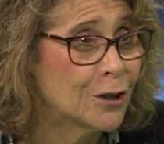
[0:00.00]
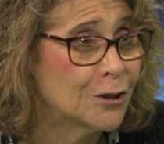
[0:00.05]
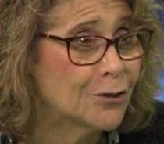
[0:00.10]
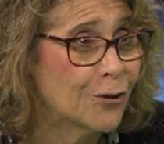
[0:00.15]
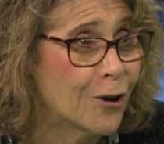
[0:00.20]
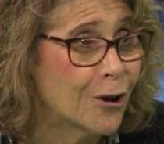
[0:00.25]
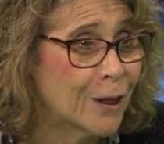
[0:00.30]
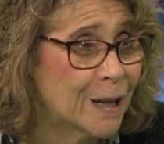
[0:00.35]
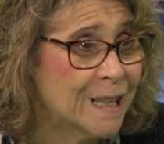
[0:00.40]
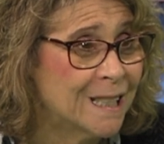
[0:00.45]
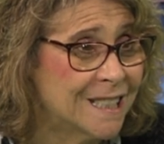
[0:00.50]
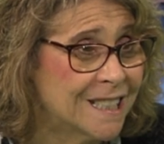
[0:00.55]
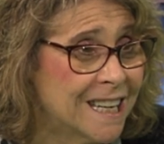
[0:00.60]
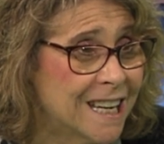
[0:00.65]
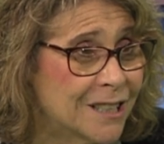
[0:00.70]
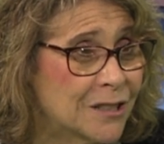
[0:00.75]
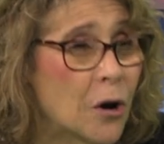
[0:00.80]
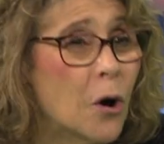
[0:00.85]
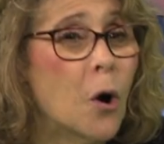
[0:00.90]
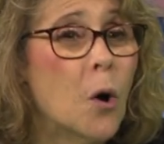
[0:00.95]
us all these
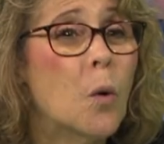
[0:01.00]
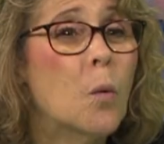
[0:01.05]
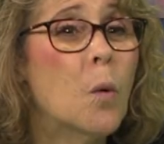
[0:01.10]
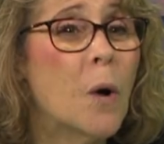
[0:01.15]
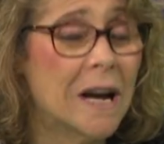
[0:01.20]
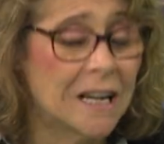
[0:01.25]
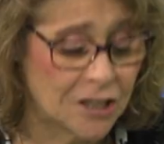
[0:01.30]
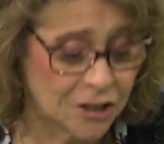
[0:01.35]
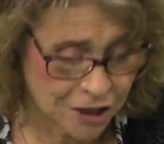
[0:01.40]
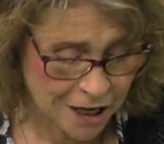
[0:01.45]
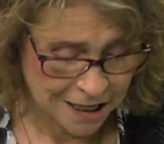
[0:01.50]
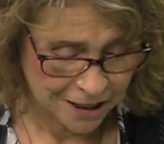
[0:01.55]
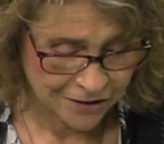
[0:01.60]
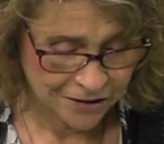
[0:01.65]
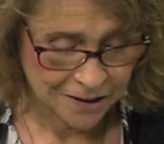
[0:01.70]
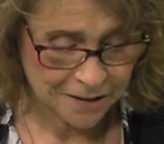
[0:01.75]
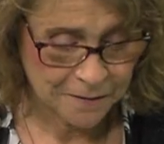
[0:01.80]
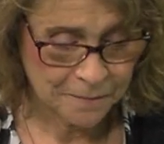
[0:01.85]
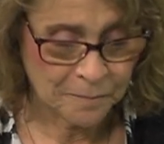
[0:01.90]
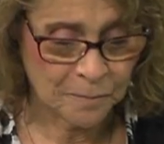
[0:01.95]
years. Right. Why change
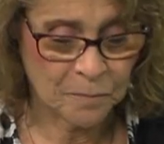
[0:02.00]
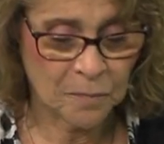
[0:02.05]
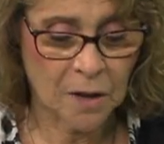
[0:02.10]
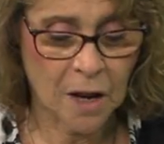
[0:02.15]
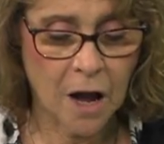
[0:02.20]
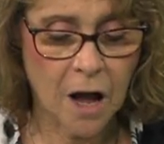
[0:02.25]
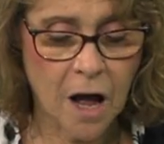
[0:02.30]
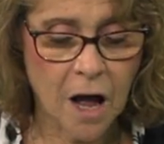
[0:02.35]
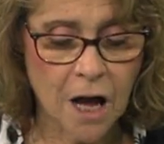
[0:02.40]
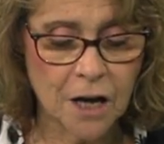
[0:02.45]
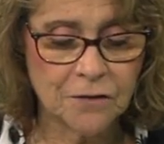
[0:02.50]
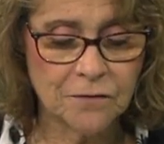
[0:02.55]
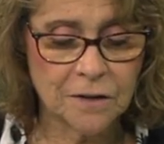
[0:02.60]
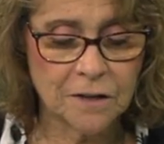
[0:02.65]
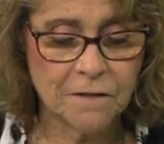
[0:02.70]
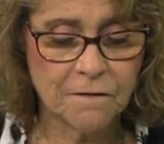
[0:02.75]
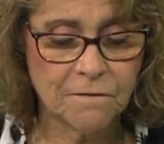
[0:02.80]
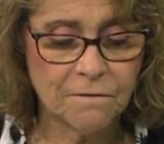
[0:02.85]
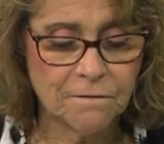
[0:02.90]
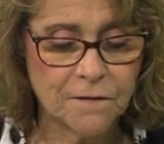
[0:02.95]
it? one
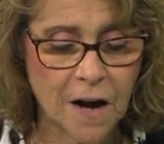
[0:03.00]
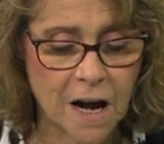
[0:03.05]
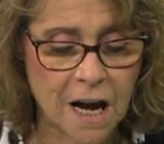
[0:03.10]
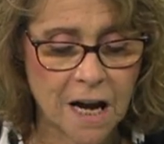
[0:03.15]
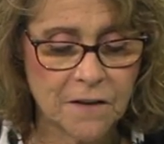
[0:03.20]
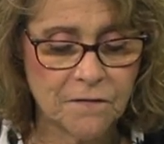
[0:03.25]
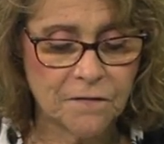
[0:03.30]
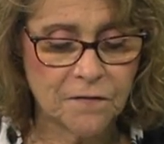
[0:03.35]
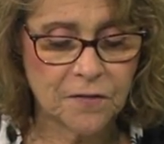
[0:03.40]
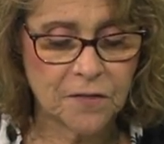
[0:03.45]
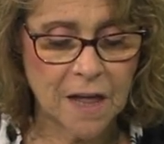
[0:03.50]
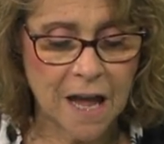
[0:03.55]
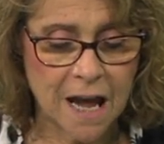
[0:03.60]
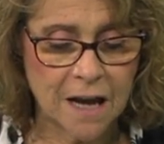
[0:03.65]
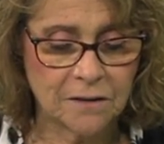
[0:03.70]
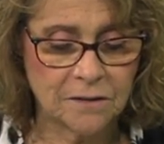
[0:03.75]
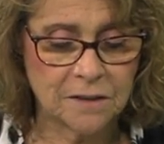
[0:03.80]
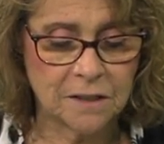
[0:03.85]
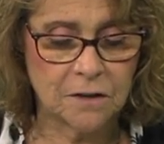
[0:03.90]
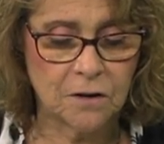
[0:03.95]
hundred five
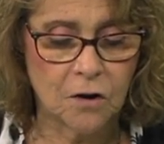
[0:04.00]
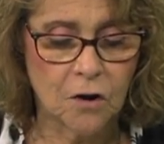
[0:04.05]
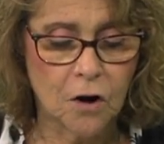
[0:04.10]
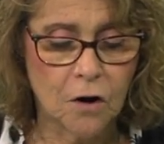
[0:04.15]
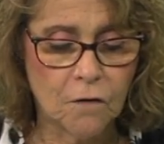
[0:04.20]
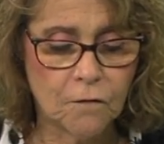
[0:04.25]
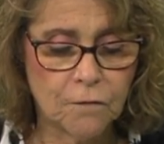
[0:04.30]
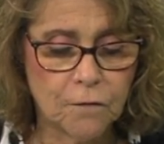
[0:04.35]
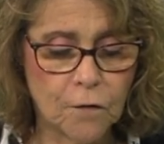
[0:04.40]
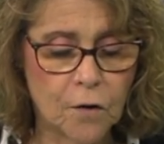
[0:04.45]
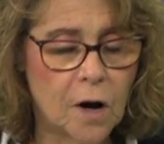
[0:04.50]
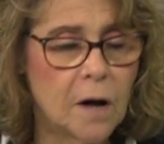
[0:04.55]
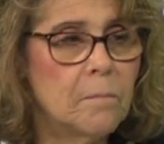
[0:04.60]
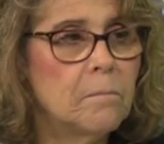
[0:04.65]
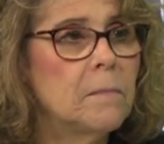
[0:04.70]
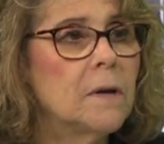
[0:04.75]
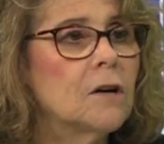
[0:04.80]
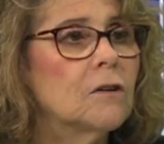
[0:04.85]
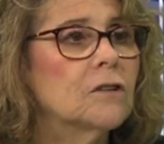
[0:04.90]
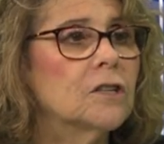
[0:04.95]
thousand dollars for a
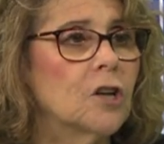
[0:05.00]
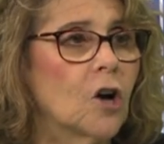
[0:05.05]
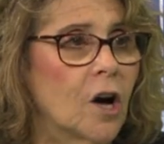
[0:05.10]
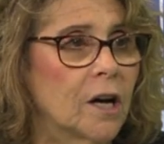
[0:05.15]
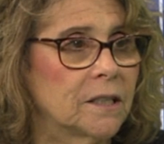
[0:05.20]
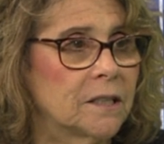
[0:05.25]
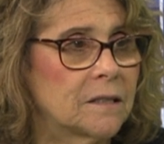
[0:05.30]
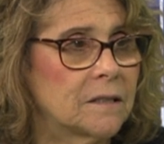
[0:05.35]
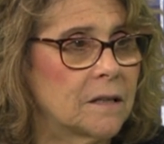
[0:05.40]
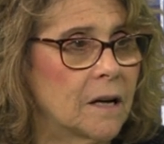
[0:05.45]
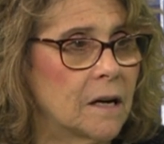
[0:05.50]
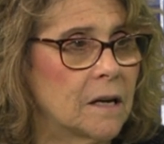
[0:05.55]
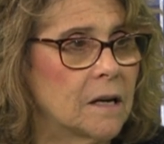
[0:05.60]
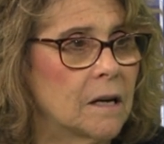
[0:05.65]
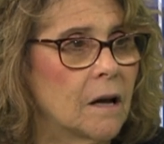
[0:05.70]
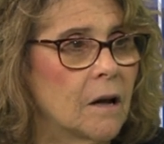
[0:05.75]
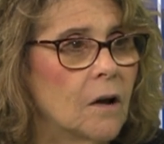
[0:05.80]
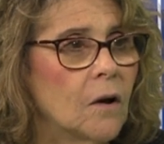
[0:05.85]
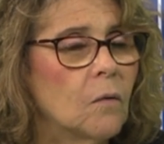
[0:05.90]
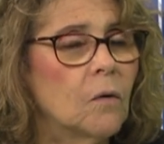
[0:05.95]
Milliard
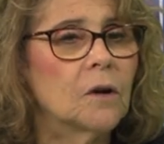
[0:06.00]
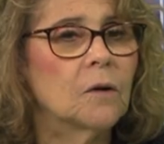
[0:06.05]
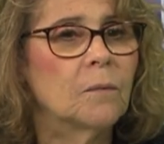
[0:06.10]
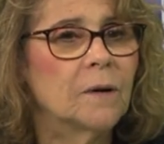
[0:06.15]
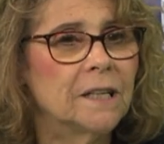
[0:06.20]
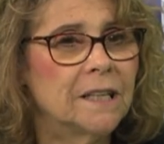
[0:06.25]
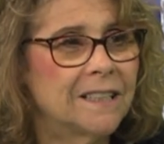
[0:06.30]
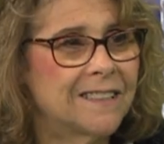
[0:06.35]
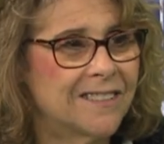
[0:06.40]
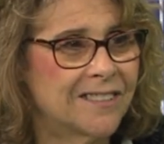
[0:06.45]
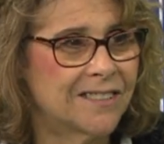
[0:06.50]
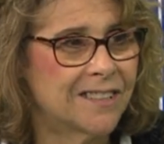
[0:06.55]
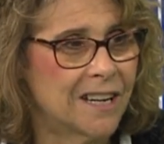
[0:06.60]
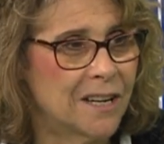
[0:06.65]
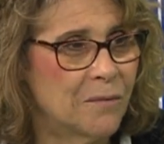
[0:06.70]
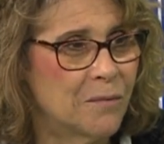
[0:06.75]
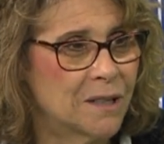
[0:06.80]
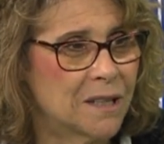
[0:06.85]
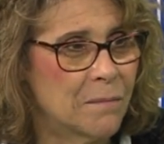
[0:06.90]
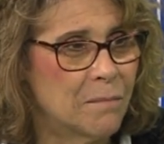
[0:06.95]
study. What do we need to
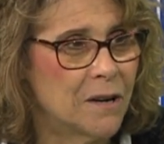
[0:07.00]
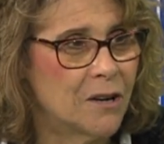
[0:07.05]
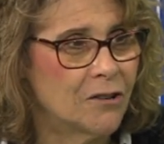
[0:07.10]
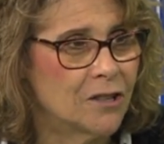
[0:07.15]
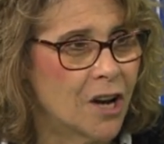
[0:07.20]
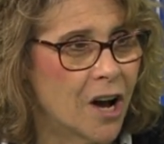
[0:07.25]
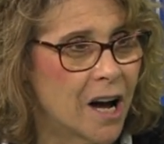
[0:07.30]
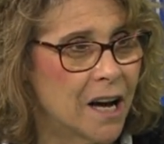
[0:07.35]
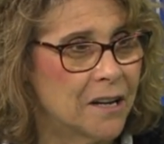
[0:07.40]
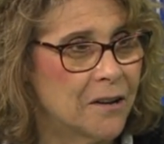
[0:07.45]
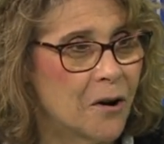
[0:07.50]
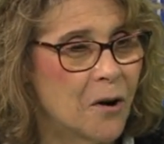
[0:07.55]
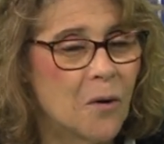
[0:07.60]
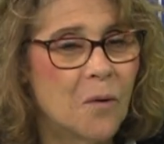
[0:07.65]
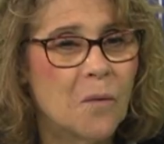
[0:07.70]
study with the Milliard?